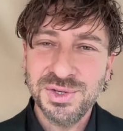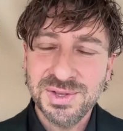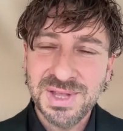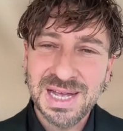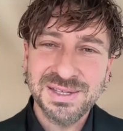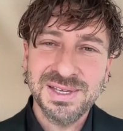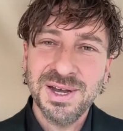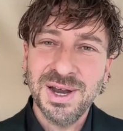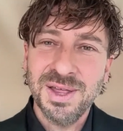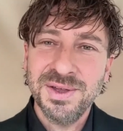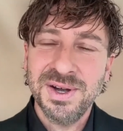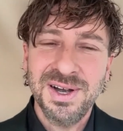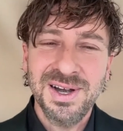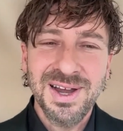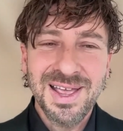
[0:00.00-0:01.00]
So that's
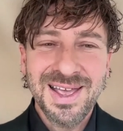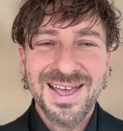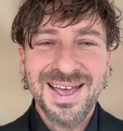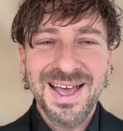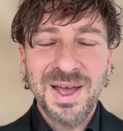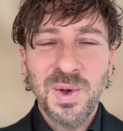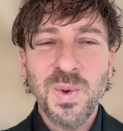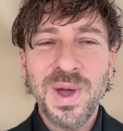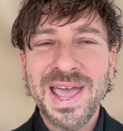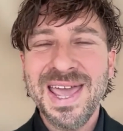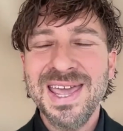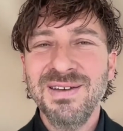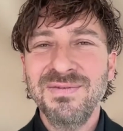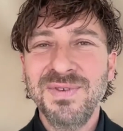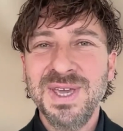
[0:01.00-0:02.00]
another
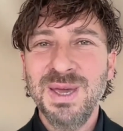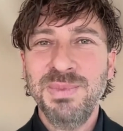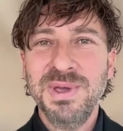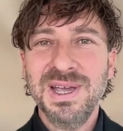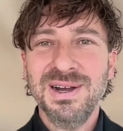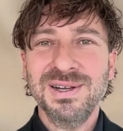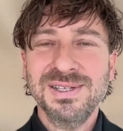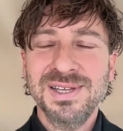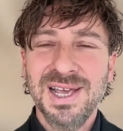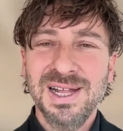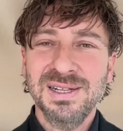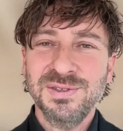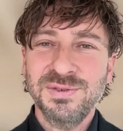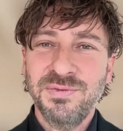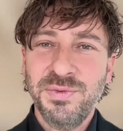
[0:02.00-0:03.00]
way of keeping
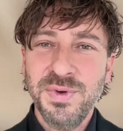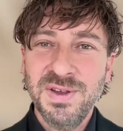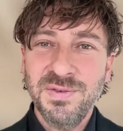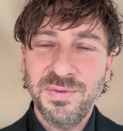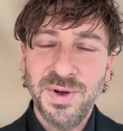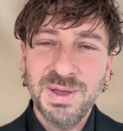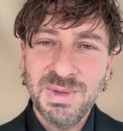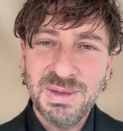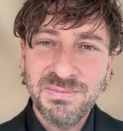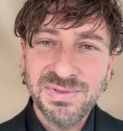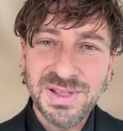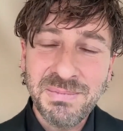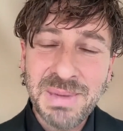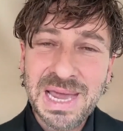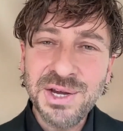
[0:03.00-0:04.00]
ourselves free from
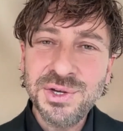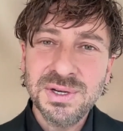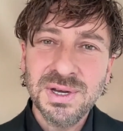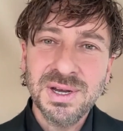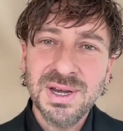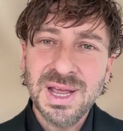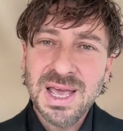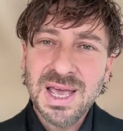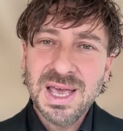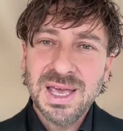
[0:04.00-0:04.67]
inflammation,